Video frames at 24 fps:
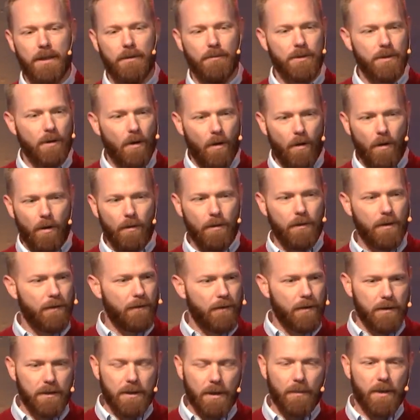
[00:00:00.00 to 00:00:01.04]
It was all the
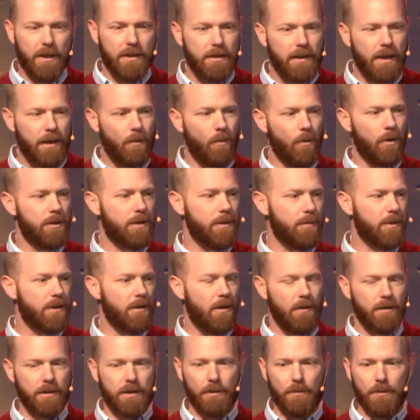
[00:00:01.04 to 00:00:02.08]
first time I sang worship
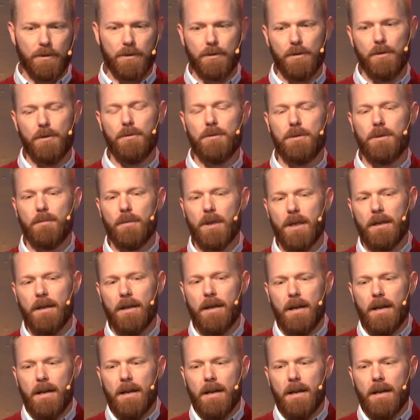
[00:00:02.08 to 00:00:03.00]
songs, it was new to me.